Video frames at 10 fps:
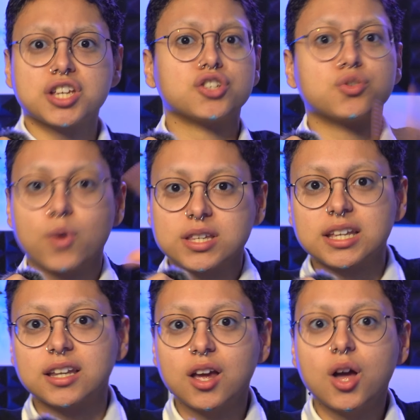It just
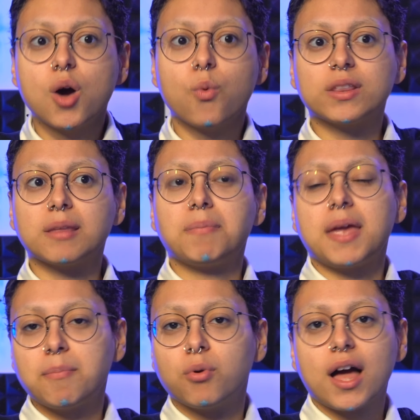wasn't what the
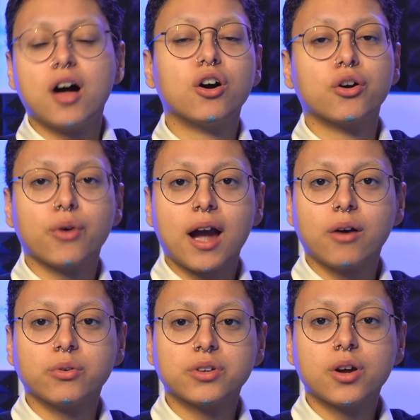people I hung
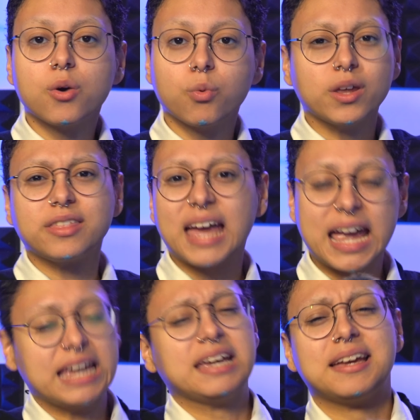around with ate,